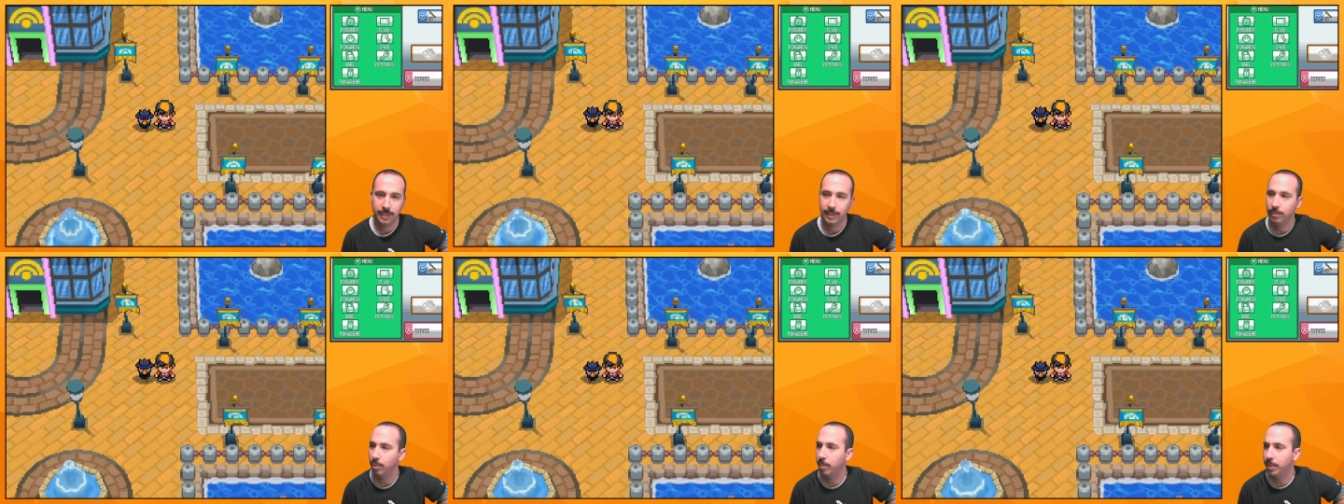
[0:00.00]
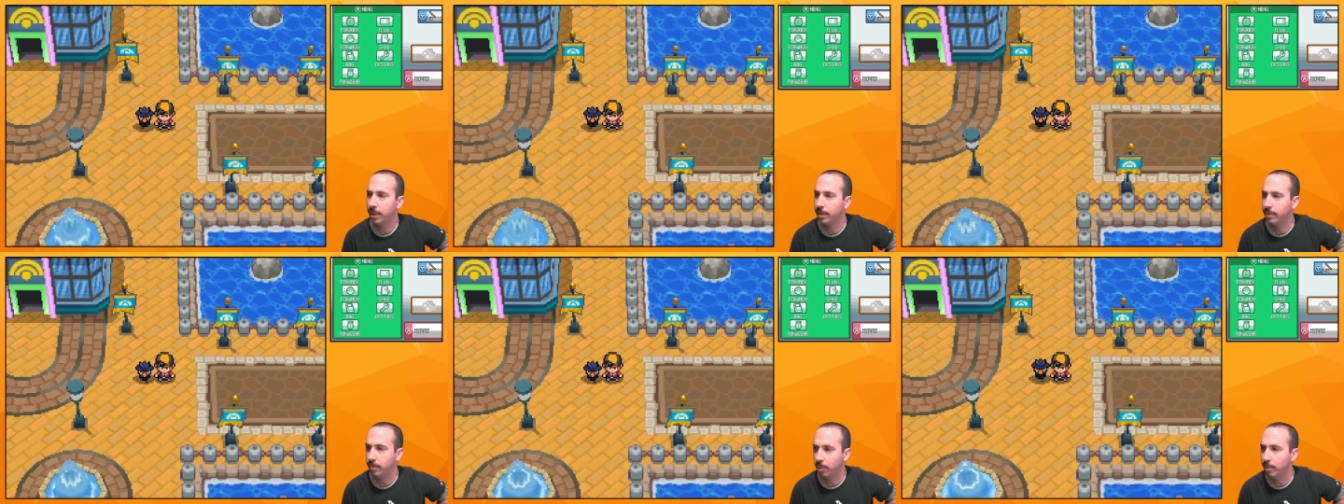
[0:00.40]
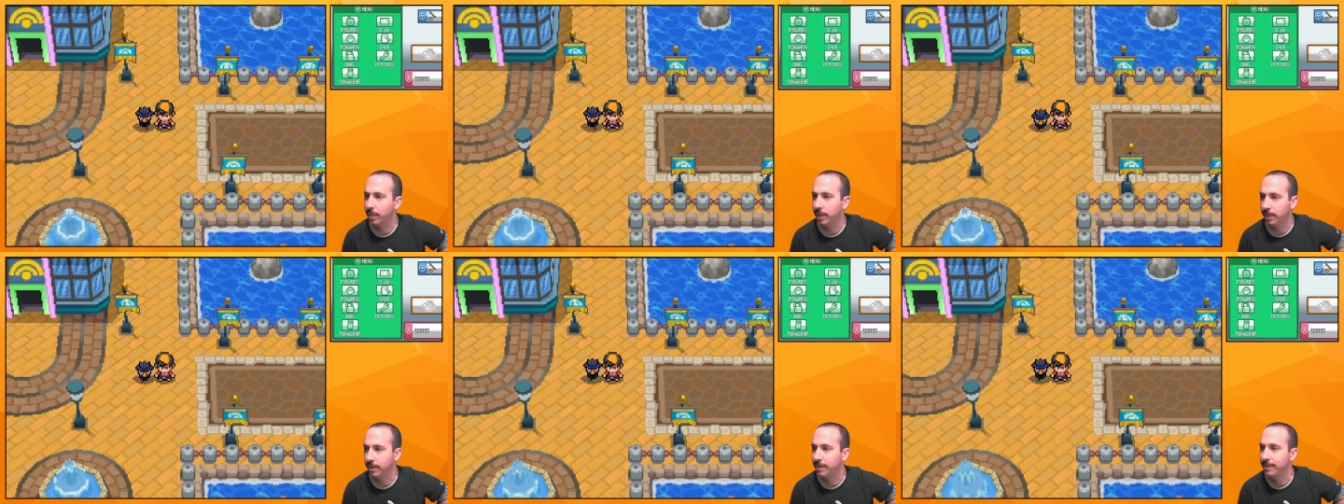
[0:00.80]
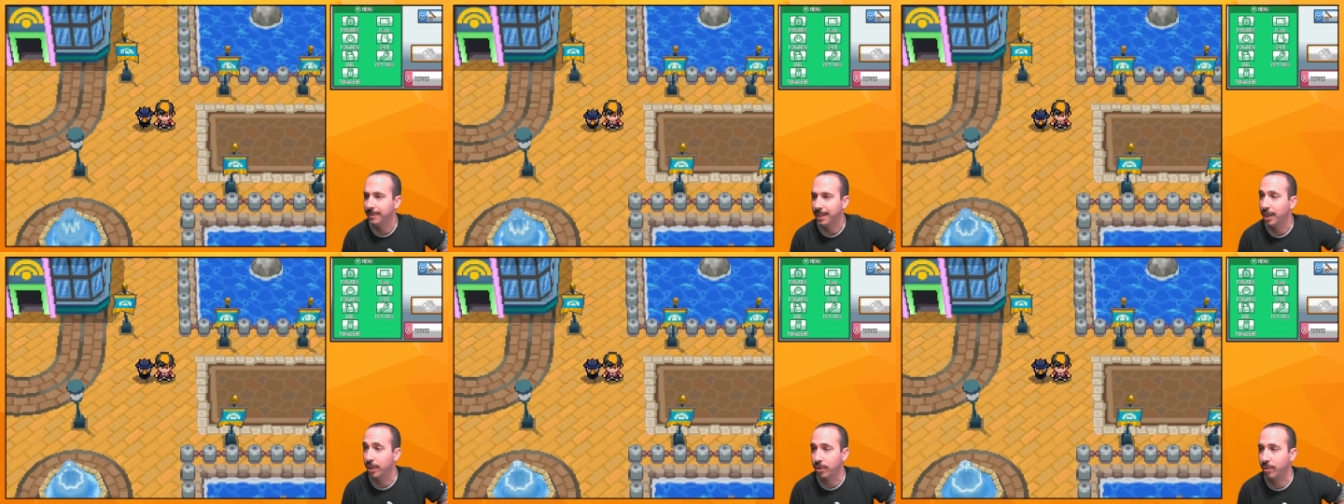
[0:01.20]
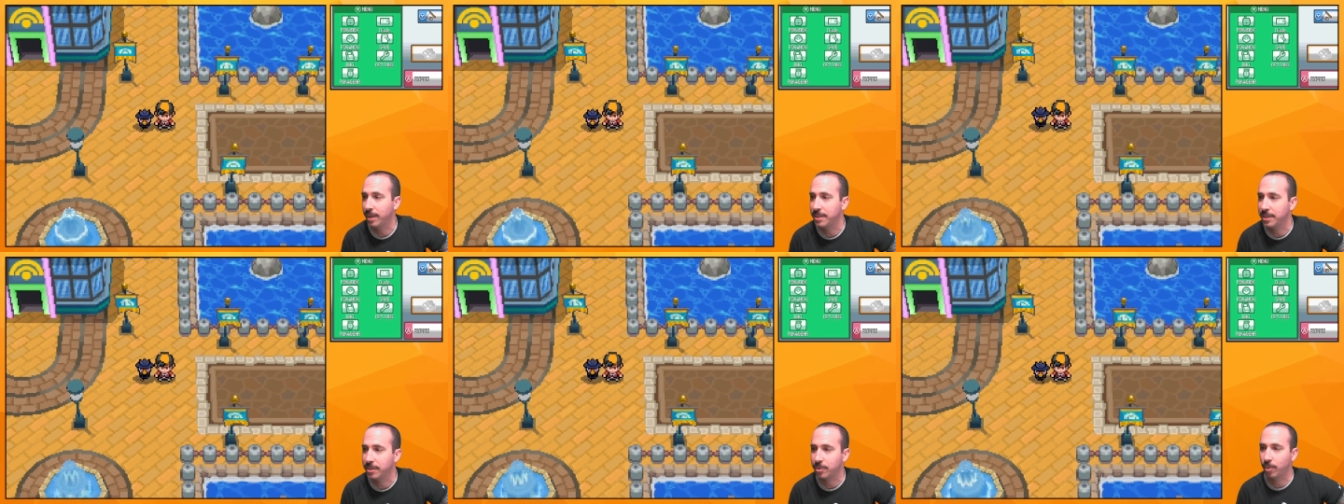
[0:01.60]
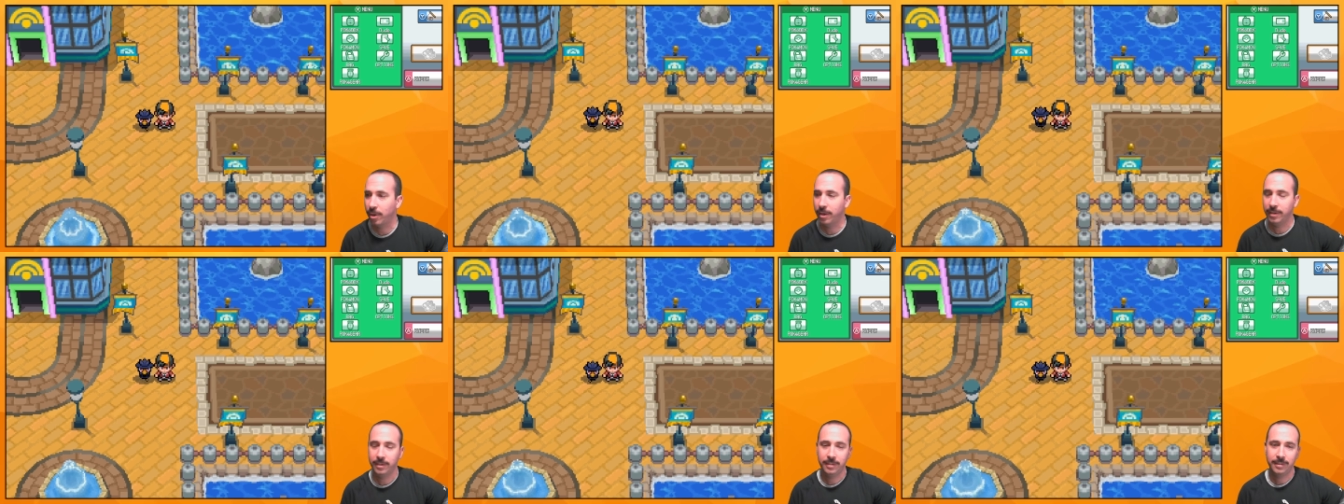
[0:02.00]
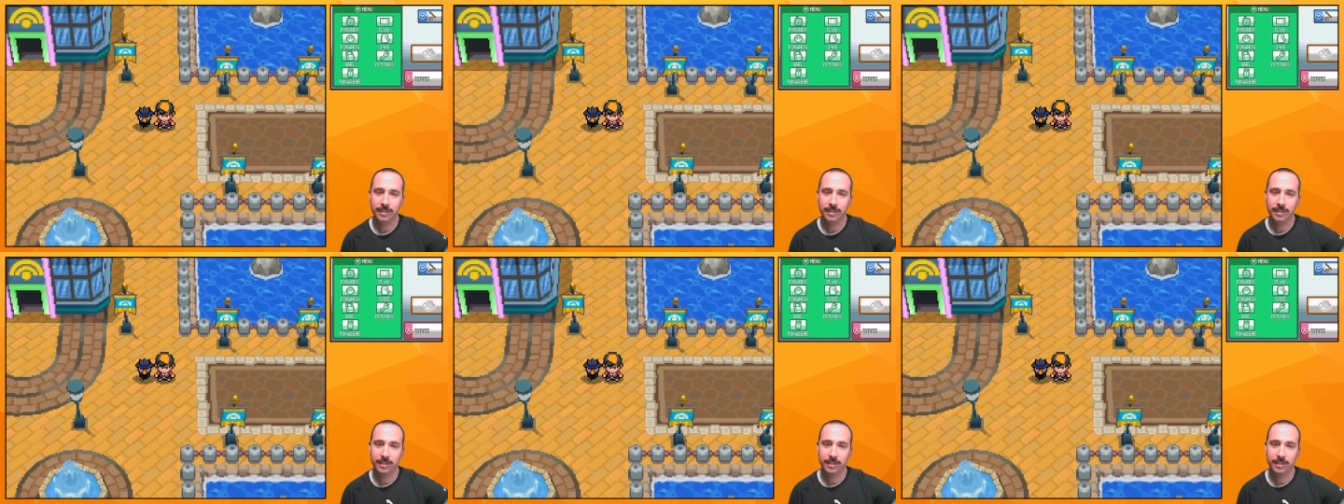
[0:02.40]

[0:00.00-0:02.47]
we'll build a crazy squad.